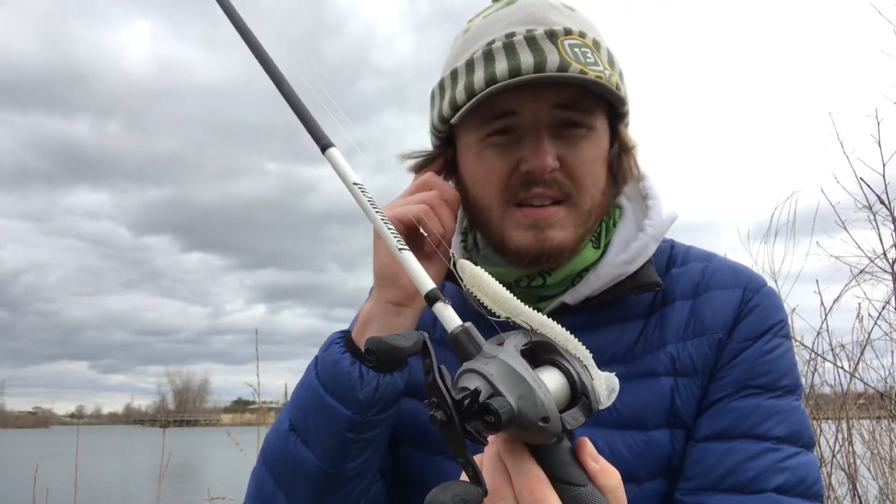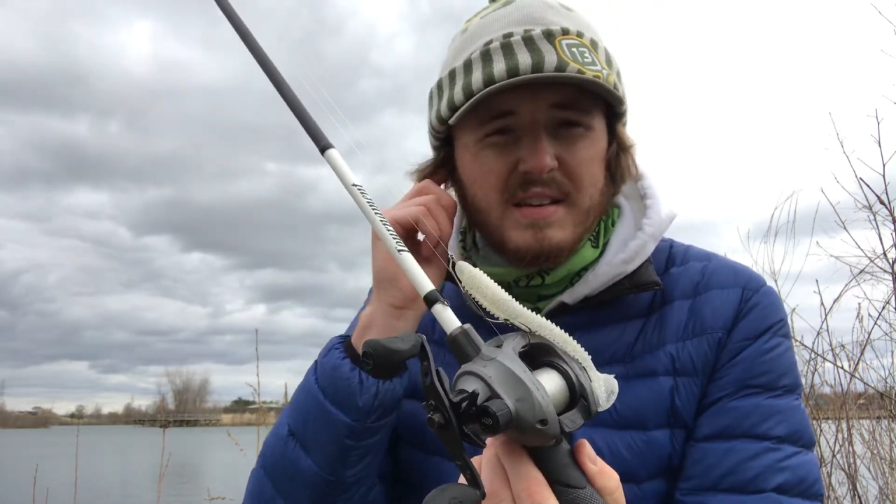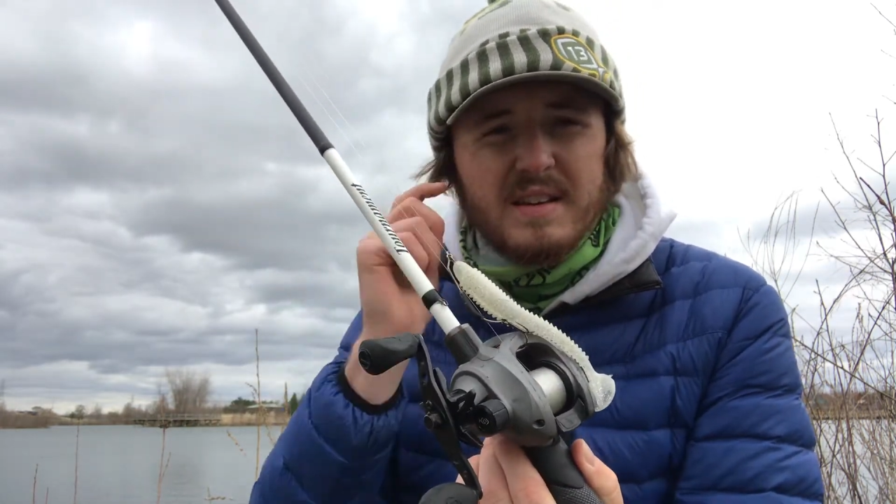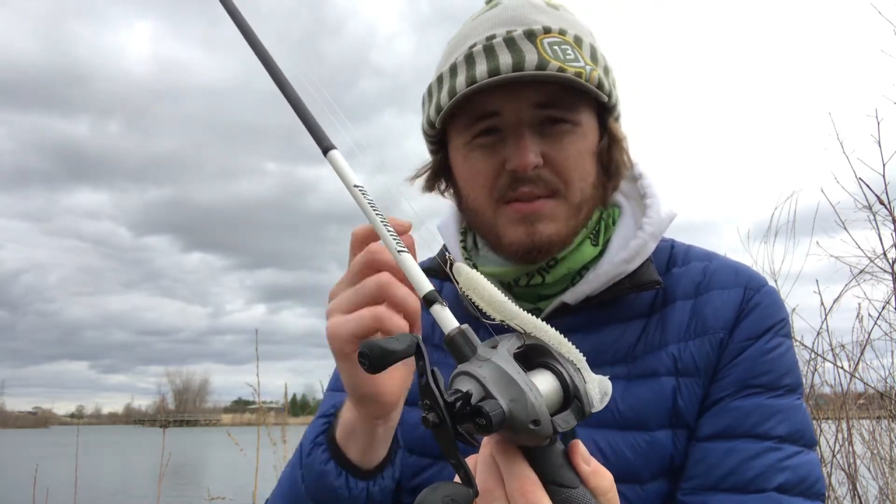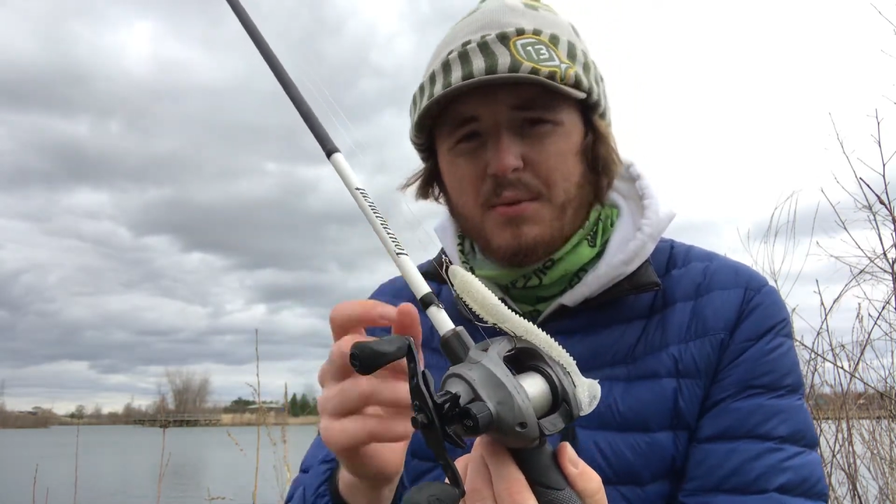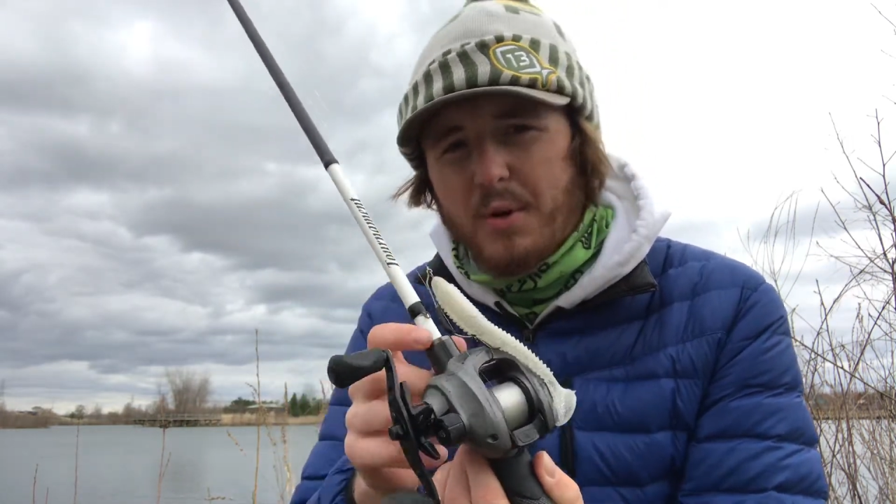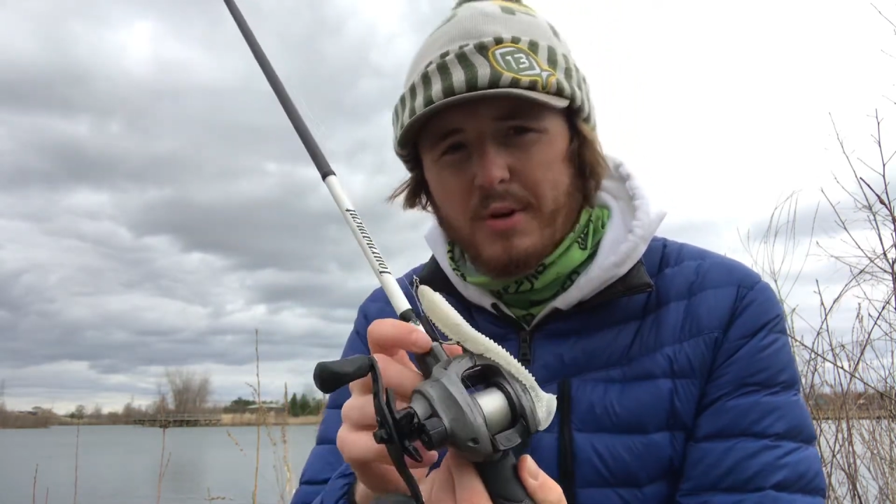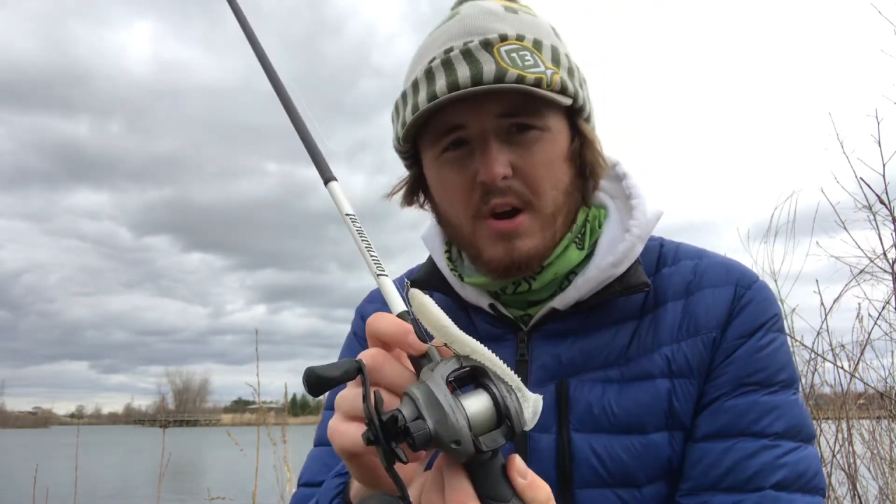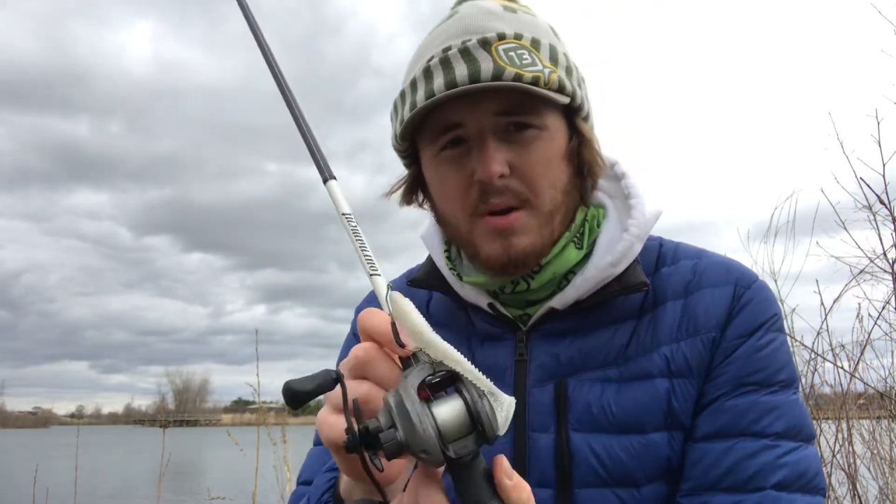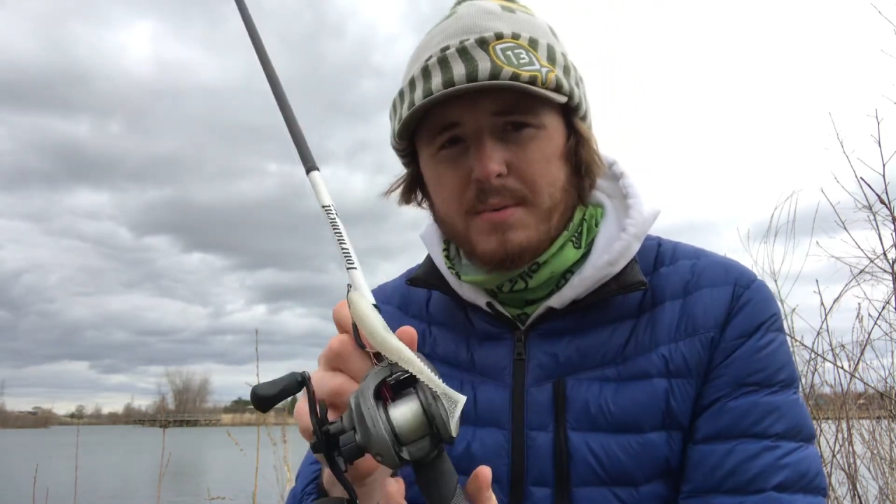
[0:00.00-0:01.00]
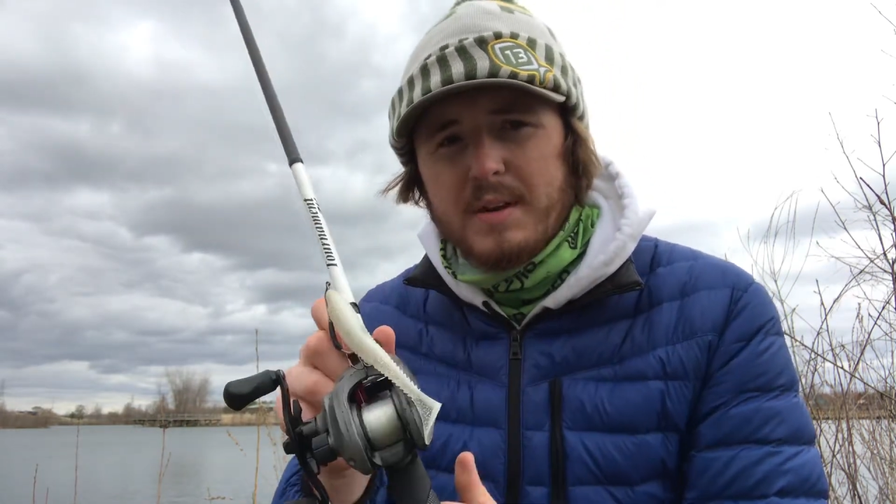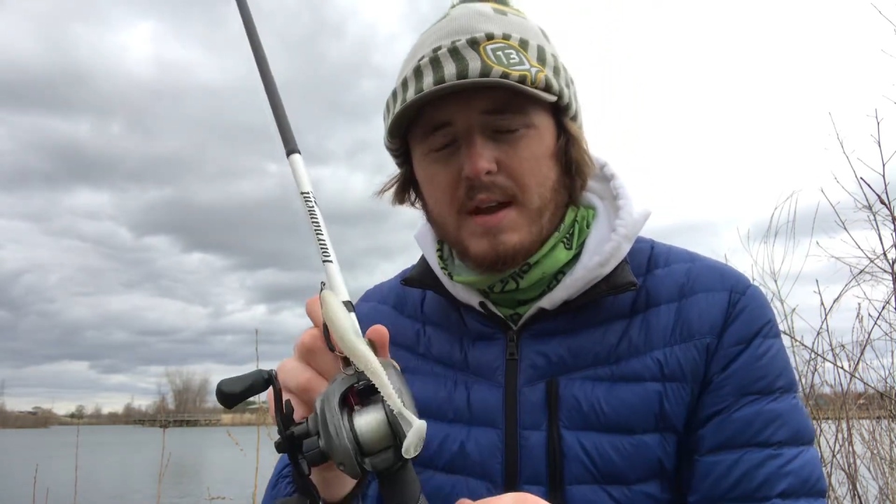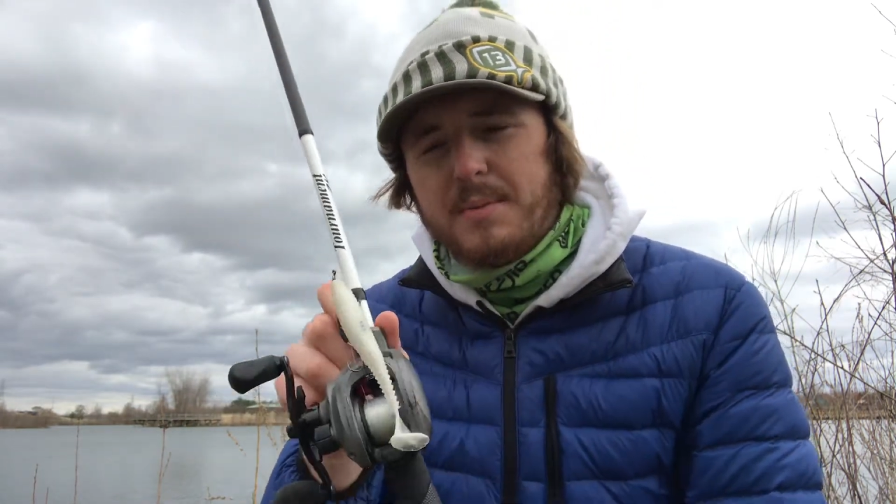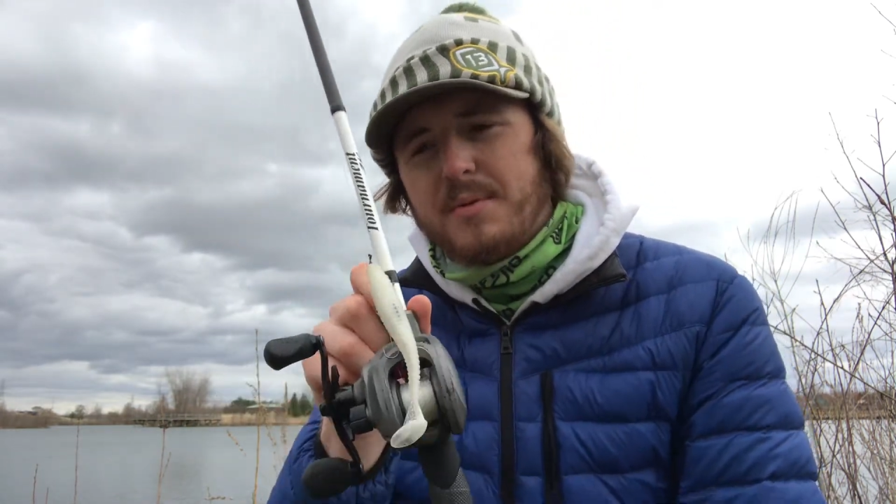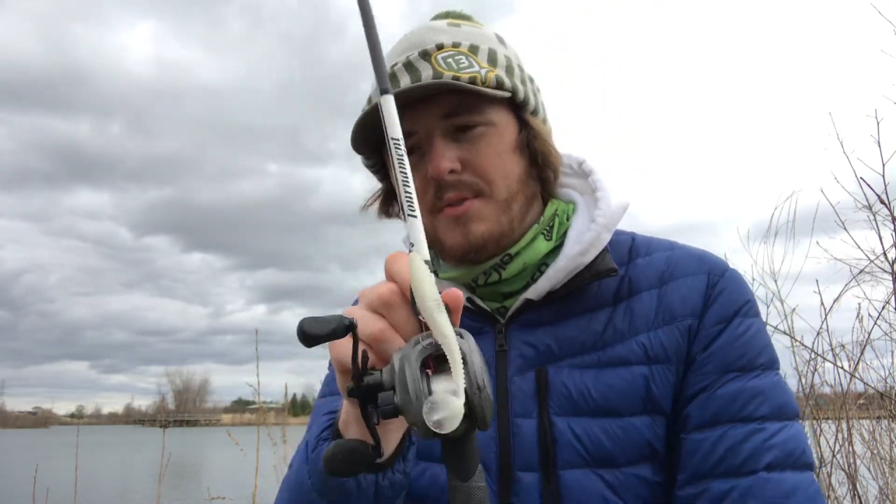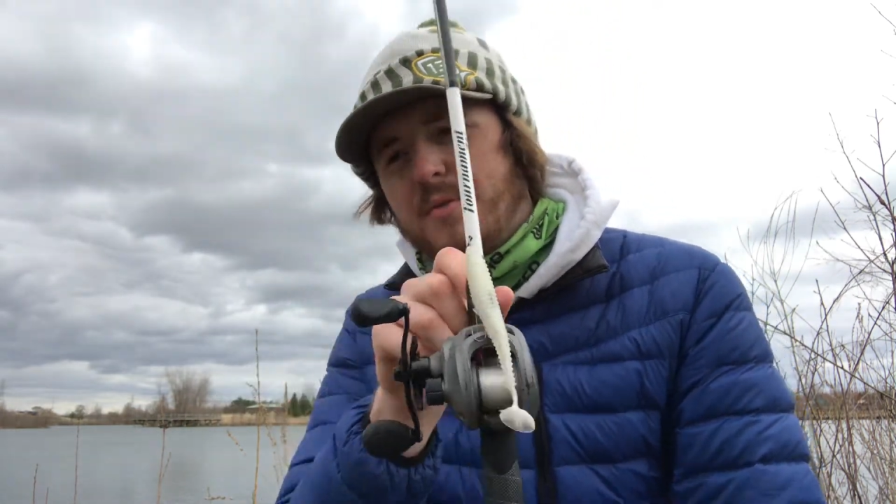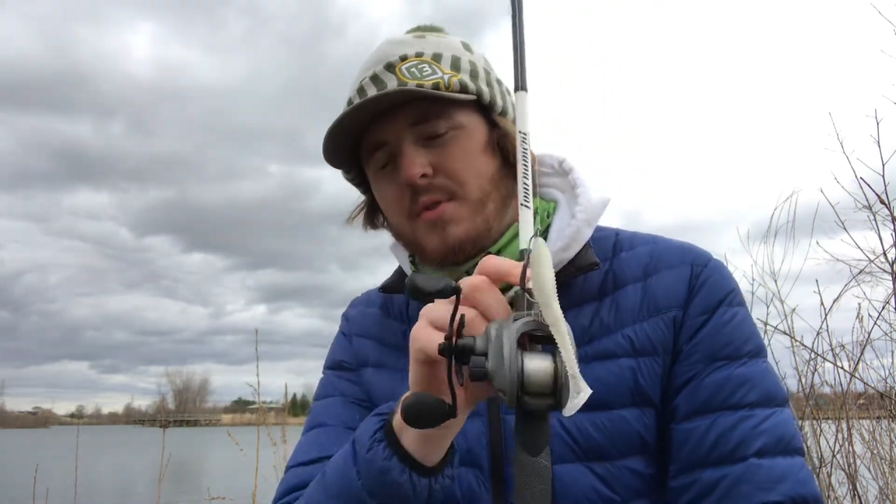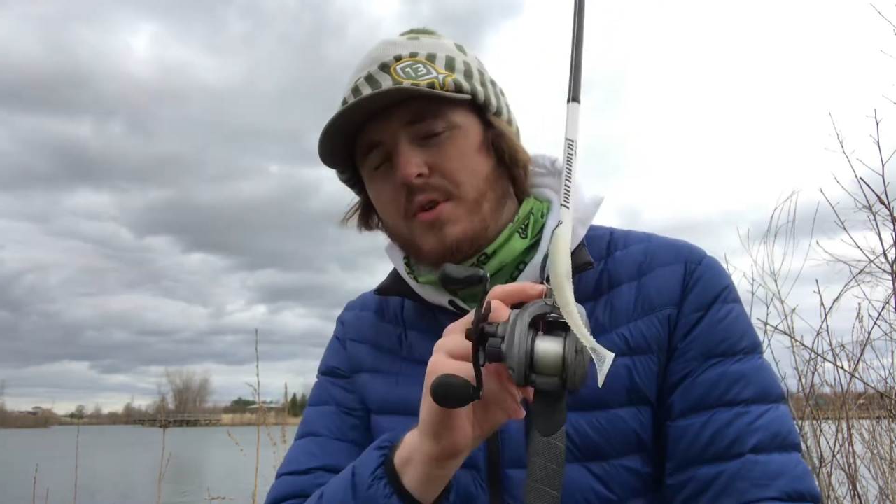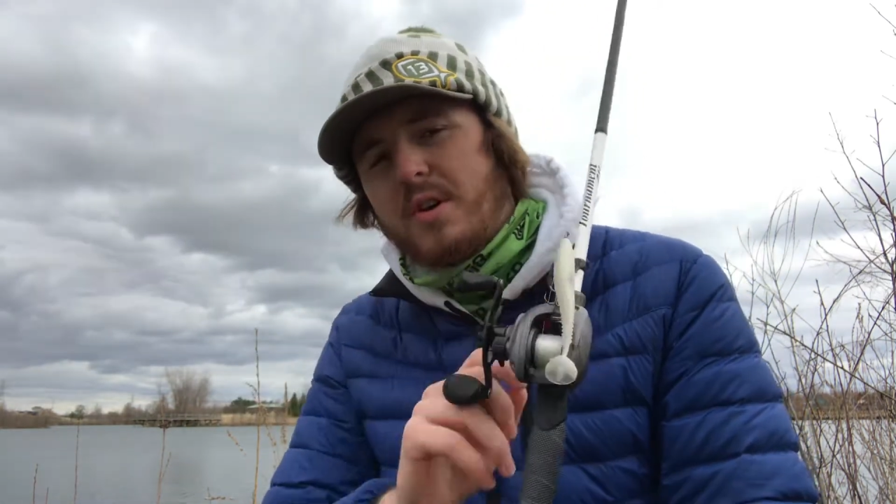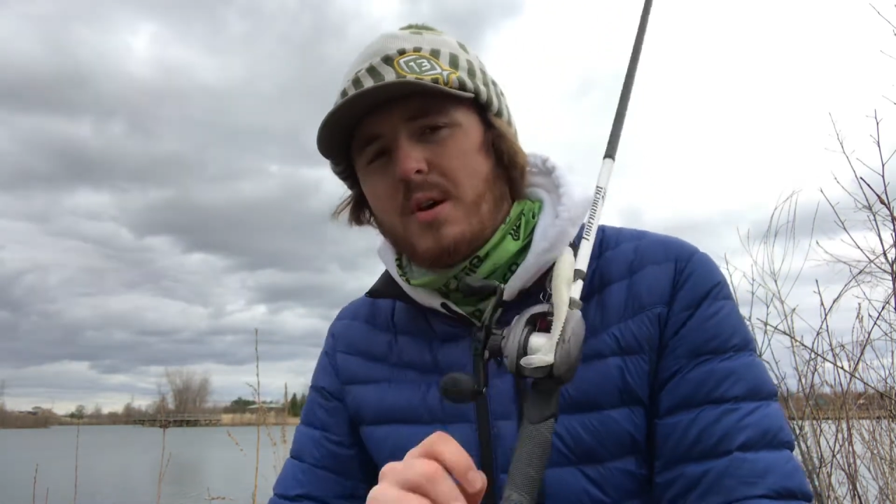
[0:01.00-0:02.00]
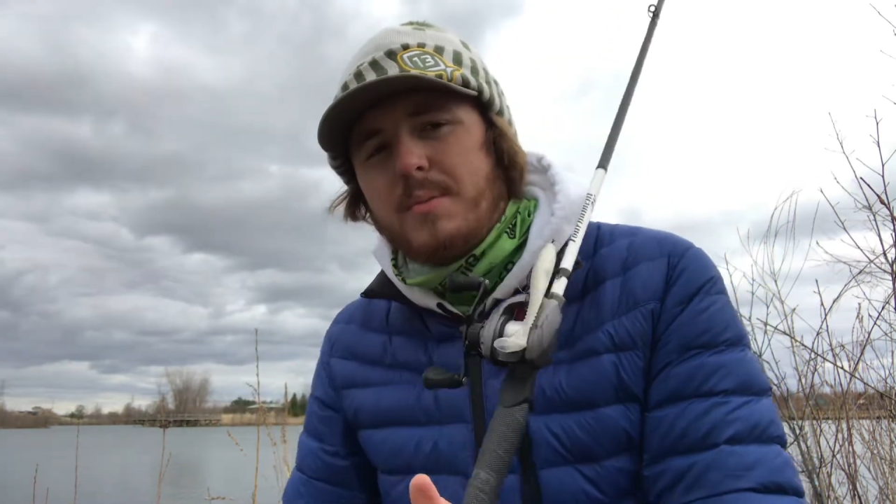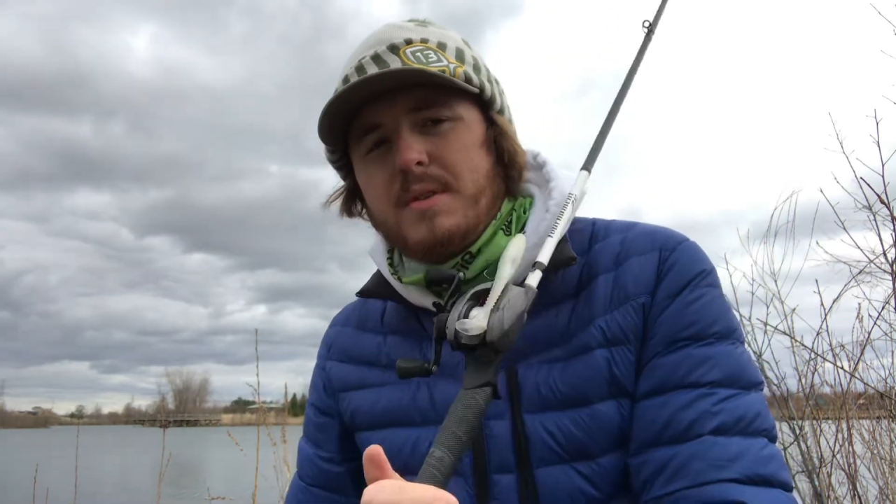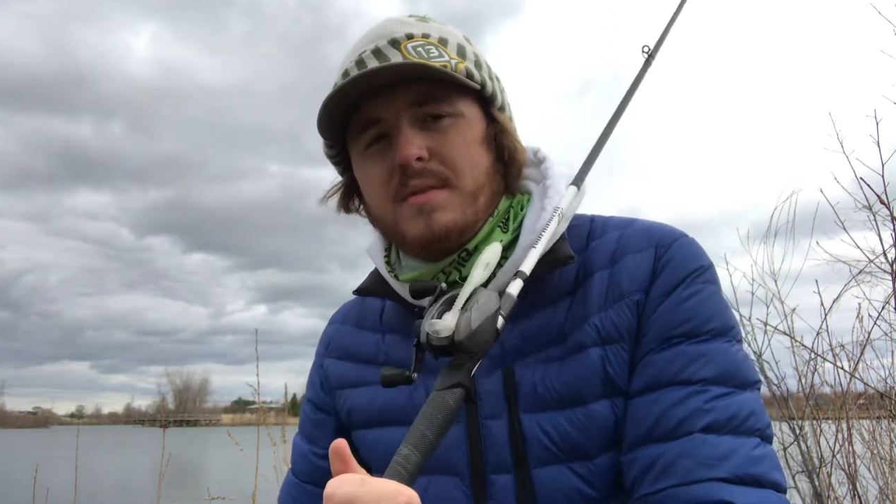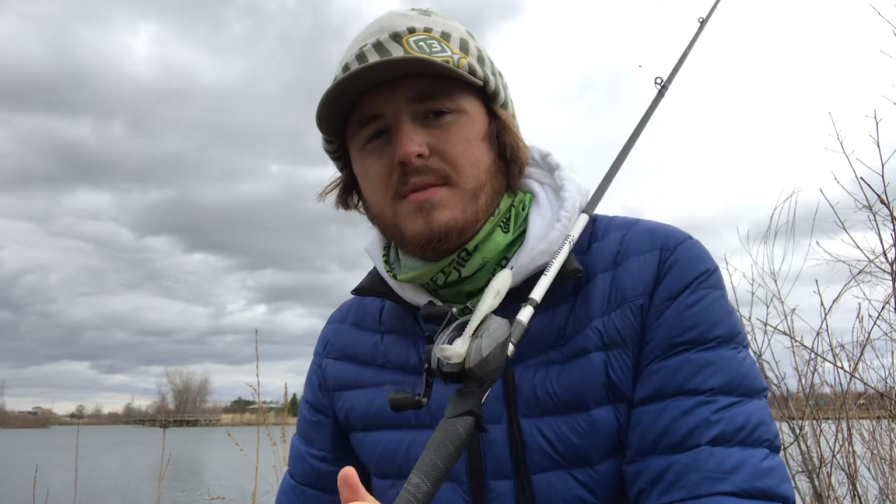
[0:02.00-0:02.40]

It's fluorocarbon. I prefer fluorocarbon